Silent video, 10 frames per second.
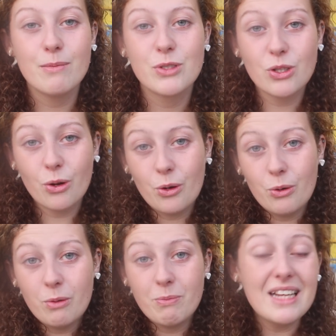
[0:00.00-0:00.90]

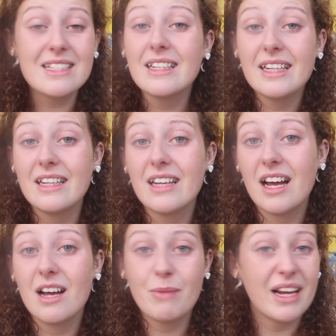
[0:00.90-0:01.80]
So basically,
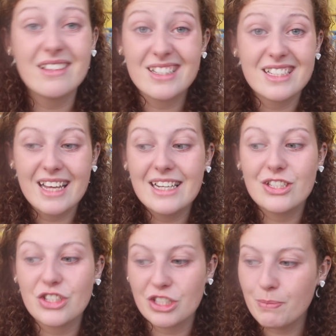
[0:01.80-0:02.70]
my answer to that
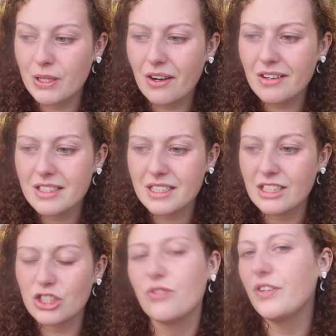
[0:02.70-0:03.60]
is just because
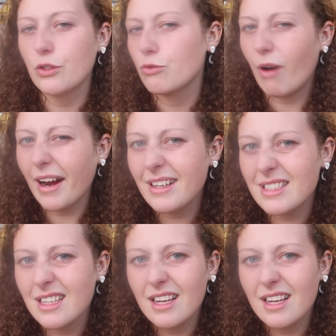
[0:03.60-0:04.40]
it just feels right.